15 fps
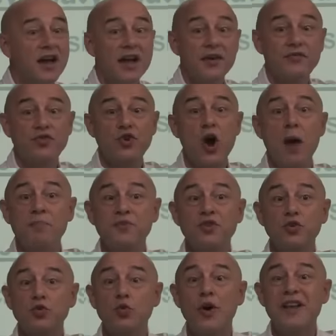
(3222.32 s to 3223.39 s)
have dropped
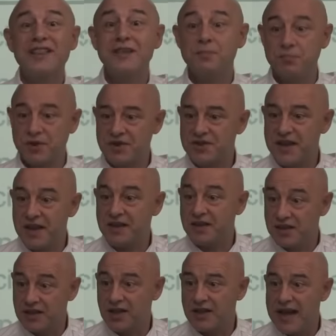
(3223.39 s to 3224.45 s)
20%
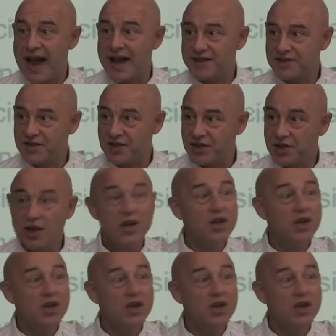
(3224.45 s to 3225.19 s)
in the last year.